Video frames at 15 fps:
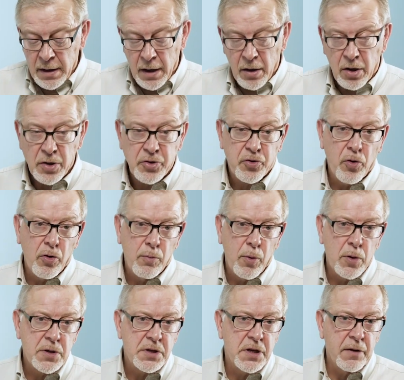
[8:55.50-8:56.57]
Now control
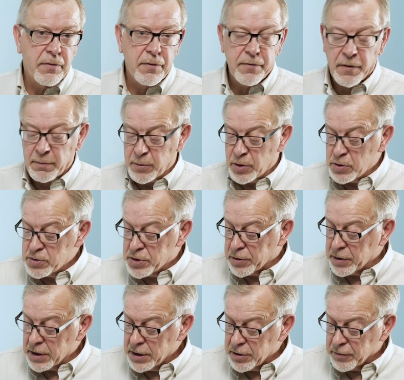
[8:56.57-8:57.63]
boards differ from
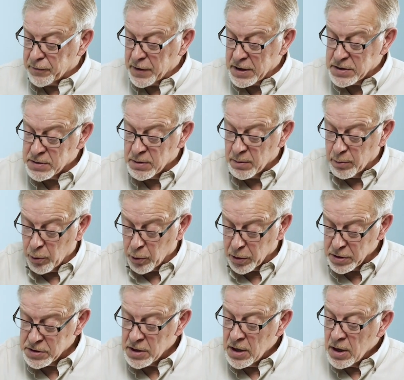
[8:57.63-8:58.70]
user interface
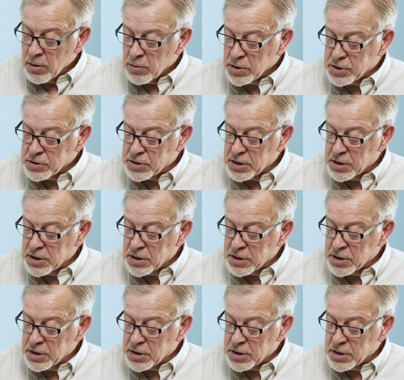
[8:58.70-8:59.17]
boards, which are